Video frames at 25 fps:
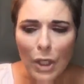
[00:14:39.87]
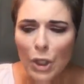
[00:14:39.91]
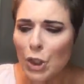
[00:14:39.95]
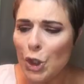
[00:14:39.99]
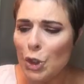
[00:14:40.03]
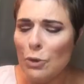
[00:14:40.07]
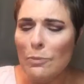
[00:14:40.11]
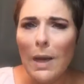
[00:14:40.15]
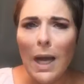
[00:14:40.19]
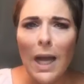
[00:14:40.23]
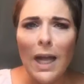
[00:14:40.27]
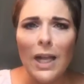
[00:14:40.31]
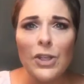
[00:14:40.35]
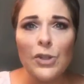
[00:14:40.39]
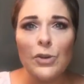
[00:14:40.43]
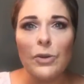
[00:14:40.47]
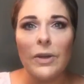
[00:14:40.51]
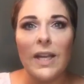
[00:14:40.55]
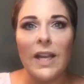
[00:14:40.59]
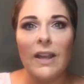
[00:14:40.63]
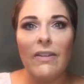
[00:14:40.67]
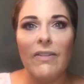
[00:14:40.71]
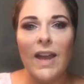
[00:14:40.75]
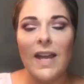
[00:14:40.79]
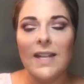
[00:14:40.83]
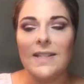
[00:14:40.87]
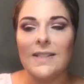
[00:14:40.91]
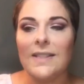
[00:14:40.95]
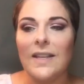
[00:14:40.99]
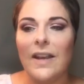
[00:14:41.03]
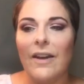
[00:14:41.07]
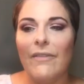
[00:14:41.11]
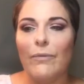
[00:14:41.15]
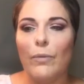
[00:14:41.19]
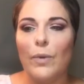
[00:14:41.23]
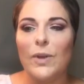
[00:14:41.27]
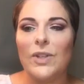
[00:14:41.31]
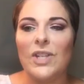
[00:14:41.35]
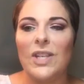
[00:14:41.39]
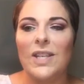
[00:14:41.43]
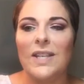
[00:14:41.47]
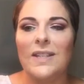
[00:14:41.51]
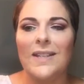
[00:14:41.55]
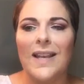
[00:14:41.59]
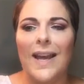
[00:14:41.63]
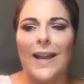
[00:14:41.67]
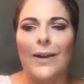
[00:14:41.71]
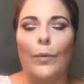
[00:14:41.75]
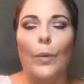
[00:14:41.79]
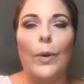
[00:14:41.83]
too much or any of that stuff, which
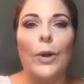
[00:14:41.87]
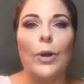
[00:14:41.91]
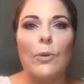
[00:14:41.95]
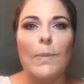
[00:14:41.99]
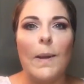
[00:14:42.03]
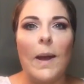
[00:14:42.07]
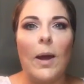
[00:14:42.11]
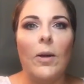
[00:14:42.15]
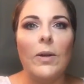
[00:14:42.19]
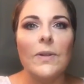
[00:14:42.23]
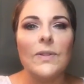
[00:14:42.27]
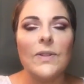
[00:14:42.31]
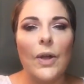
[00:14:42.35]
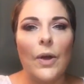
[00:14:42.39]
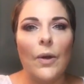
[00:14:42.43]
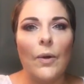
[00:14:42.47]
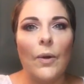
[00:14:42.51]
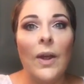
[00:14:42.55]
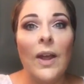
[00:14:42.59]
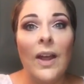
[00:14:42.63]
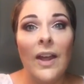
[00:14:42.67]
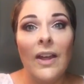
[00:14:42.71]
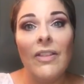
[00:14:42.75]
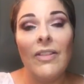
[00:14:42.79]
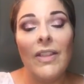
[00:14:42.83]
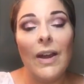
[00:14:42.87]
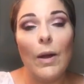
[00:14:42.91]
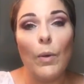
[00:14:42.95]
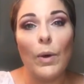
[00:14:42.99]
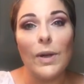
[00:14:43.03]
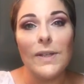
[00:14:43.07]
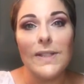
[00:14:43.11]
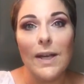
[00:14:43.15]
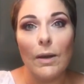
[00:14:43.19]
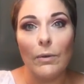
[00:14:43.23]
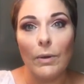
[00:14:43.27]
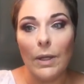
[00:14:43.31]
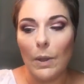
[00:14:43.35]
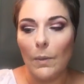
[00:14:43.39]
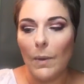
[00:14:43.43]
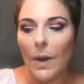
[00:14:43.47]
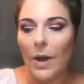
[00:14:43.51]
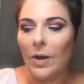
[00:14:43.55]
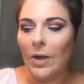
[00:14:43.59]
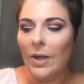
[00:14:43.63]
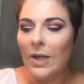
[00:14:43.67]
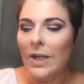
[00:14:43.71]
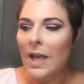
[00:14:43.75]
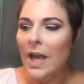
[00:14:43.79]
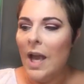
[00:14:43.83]
he's kind of weird about. So that worked out really
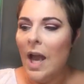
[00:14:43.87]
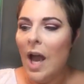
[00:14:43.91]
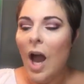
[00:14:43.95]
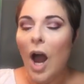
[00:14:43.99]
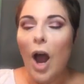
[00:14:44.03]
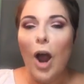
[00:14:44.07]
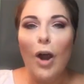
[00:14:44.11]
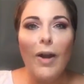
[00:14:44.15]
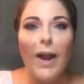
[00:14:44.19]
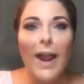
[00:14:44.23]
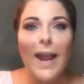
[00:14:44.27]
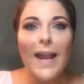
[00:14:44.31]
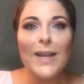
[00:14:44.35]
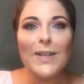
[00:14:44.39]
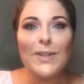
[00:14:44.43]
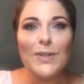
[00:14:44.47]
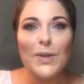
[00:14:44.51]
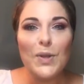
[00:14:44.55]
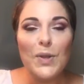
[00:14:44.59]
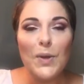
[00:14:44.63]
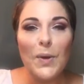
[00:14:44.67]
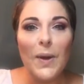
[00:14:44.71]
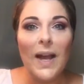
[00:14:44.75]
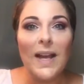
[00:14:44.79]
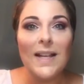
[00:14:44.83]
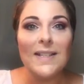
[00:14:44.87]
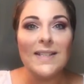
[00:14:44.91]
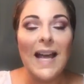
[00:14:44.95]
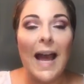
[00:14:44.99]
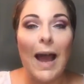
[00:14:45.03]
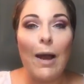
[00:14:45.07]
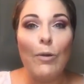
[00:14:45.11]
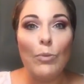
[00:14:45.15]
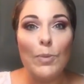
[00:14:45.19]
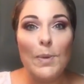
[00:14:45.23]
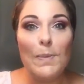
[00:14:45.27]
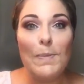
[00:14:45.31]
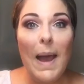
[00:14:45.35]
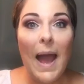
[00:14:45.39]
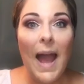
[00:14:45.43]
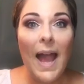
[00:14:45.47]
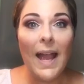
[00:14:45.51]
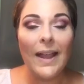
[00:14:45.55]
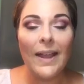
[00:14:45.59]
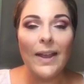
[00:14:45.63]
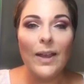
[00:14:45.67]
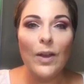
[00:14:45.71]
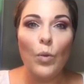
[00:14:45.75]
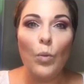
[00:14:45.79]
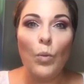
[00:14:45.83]
well. All right. So you guys, I will be
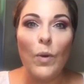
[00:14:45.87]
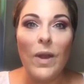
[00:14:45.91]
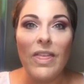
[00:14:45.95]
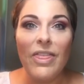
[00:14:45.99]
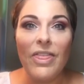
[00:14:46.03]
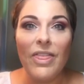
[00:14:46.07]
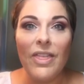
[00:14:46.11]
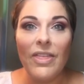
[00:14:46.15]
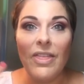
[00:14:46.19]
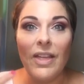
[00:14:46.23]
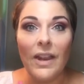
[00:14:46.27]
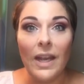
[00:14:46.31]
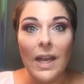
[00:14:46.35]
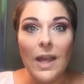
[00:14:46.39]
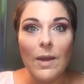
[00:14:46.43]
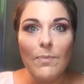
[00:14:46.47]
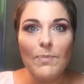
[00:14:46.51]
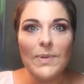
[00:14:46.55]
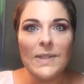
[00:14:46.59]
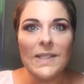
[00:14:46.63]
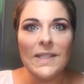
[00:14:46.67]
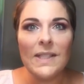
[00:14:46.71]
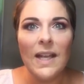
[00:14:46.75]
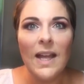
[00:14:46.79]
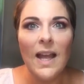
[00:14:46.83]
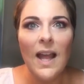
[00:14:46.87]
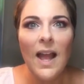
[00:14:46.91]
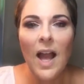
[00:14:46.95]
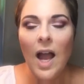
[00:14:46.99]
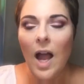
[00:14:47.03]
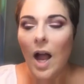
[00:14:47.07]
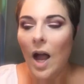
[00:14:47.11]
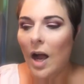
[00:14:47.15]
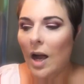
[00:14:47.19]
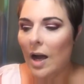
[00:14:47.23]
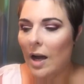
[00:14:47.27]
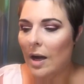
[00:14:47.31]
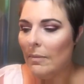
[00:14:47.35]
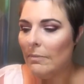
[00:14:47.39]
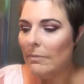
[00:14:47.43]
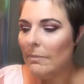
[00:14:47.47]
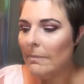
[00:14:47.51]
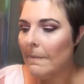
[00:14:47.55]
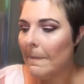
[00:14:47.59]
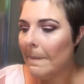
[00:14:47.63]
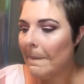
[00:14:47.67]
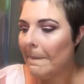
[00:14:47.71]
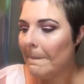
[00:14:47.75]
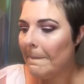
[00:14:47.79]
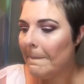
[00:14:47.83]
back with the lips.
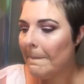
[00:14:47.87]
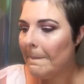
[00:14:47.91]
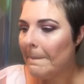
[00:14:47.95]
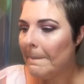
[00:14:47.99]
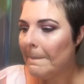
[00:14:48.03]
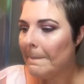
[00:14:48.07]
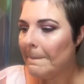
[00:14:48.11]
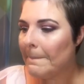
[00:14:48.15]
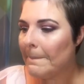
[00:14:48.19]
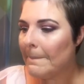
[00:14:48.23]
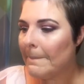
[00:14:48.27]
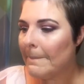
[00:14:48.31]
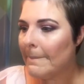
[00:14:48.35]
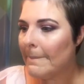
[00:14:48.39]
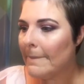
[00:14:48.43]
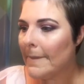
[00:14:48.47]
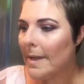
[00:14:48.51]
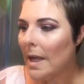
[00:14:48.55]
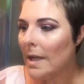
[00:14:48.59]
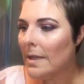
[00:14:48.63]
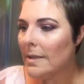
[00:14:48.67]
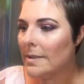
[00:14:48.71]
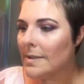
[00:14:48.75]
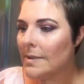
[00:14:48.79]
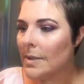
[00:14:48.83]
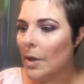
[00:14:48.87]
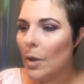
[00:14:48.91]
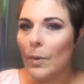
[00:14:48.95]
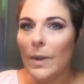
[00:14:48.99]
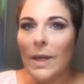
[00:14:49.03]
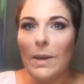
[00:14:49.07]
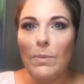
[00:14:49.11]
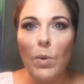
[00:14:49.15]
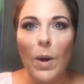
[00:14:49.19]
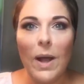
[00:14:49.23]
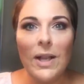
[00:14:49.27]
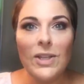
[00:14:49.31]
So keep